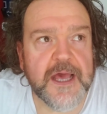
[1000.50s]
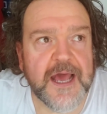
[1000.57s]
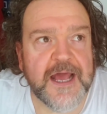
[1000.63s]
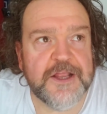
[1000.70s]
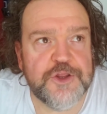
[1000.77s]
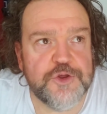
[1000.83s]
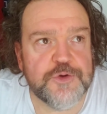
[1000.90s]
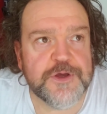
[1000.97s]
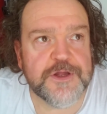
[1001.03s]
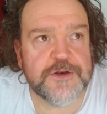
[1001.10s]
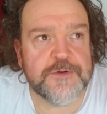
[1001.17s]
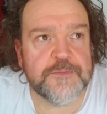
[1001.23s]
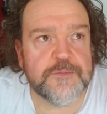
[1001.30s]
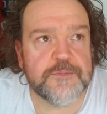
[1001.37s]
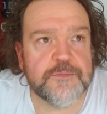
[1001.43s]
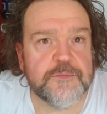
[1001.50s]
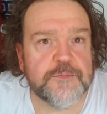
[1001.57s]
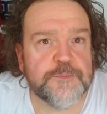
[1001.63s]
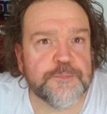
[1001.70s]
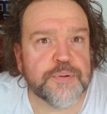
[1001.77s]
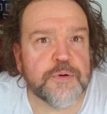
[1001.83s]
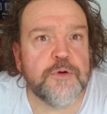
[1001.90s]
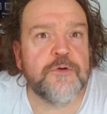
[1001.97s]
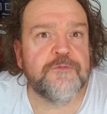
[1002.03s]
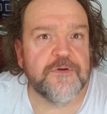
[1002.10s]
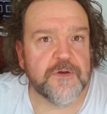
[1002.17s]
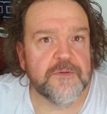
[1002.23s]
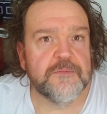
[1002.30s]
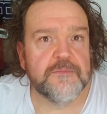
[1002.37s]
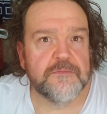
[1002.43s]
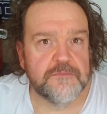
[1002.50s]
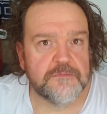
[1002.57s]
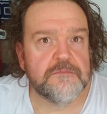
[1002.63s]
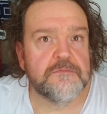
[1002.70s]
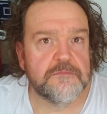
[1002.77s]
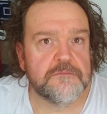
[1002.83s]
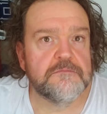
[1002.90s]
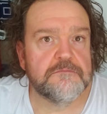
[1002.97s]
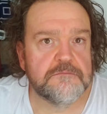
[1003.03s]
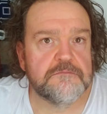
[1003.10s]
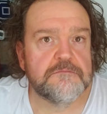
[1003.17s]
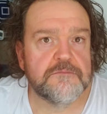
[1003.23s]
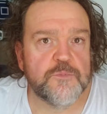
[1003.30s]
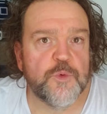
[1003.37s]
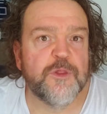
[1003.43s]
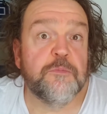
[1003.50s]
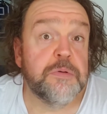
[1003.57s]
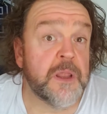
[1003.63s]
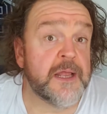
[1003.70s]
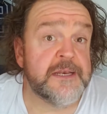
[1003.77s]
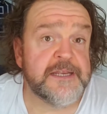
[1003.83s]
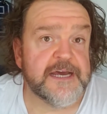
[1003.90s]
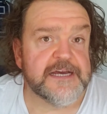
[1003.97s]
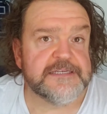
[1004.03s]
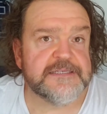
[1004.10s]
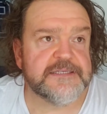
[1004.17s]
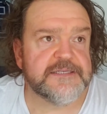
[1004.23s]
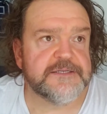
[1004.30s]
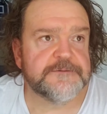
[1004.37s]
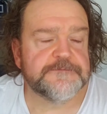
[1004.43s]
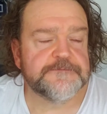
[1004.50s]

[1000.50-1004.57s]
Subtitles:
and you can prove it with blood tests,